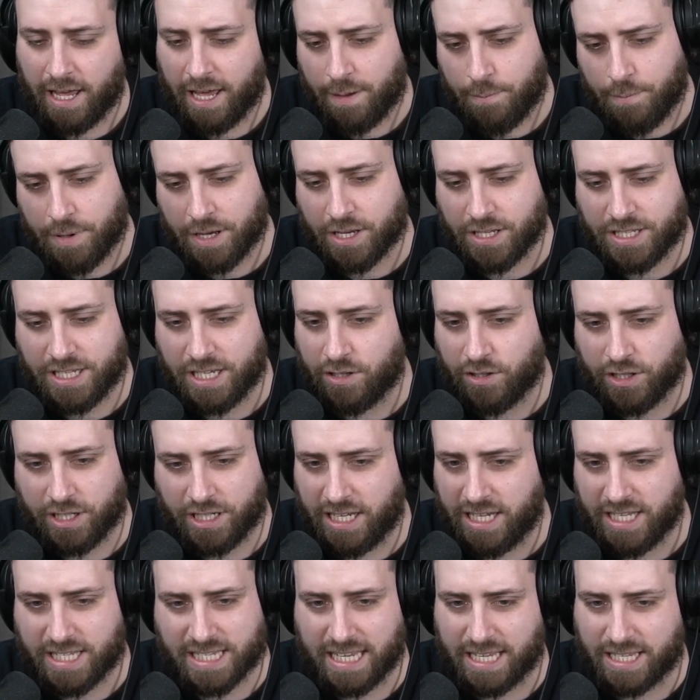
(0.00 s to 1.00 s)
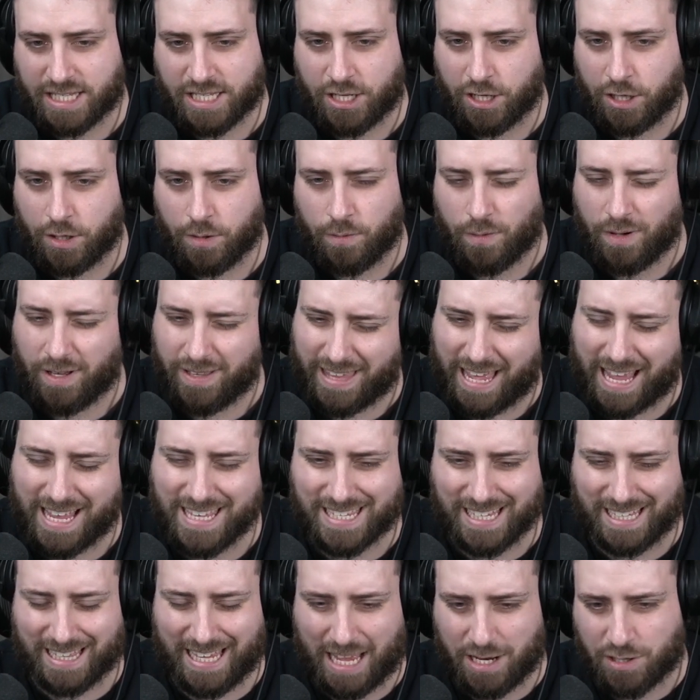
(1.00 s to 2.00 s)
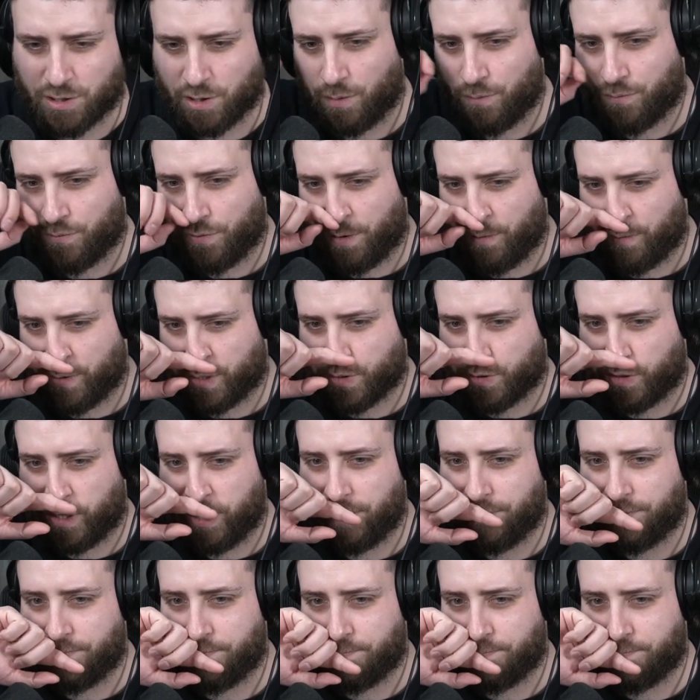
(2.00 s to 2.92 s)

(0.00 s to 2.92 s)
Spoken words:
Because he only needs hit 2. There's the Electro free retreat.